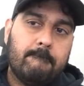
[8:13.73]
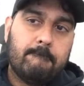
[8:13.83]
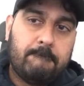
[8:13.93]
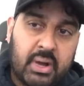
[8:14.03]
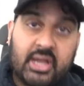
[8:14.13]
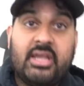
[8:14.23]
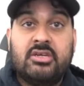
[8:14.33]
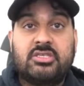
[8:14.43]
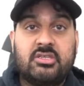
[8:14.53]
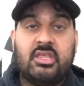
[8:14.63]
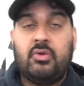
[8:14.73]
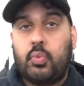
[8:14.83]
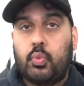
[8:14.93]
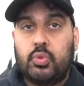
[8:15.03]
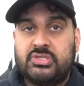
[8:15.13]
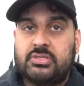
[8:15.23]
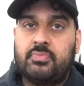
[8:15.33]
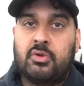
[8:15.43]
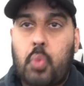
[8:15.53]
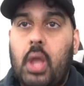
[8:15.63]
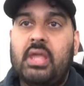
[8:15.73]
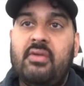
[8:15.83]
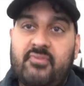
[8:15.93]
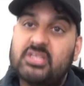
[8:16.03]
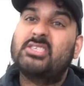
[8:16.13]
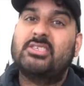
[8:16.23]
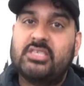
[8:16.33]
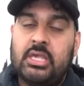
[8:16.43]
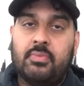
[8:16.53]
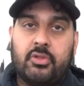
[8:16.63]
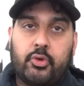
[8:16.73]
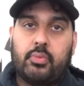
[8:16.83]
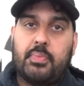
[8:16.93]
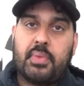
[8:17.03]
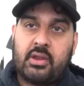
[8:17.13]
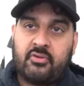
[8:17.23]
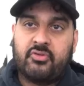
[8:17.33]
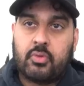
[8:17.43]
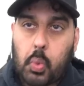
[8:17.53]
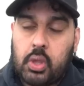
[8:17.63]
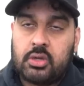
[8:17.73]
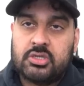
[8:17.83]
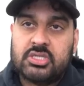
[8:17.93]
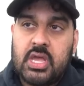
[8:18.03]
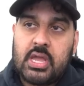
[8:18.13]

but here's the thing with Zamir White. He fits the scheme a little bit better for the Raiders.